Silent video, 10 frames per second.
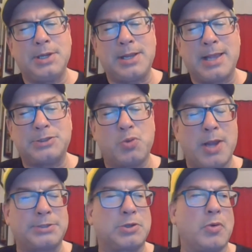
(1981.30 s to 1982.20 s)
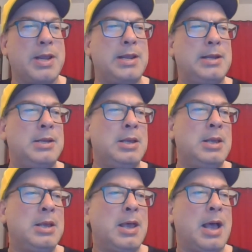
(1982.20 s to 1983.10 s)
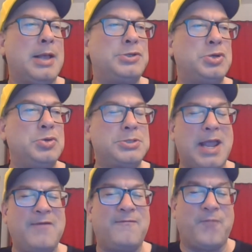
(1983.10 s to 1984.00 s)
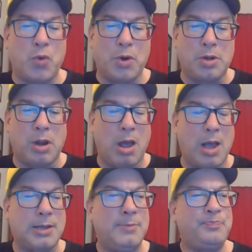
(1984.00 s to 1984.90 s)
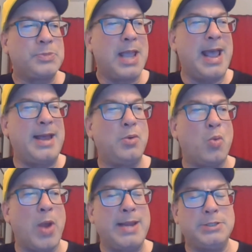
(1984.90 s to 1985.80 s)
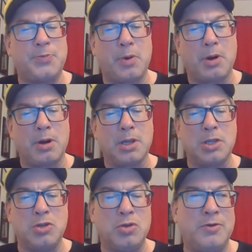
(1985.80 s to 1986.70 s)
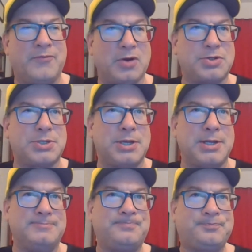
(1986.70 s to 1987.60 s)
against West Green, Tuesday, 4 o'clock at Waynesburg University.